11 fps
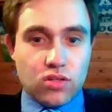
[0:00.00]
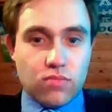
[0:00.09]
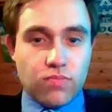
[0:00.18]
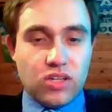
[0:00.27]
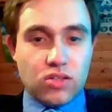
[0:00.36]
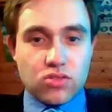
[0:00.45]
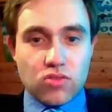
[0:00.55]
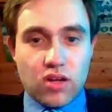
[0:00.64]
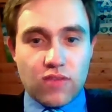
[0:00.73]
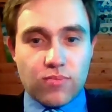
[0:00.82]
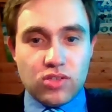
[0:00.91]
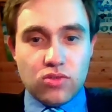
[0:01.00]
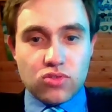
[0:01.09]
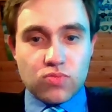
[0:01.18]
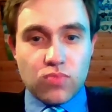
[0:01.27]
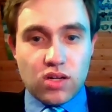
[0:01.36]
appears to have been
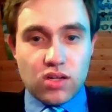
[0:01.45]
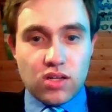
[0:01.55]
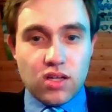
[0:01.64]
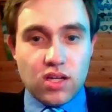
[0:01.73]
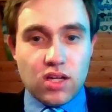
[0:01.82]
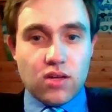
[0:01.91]
used by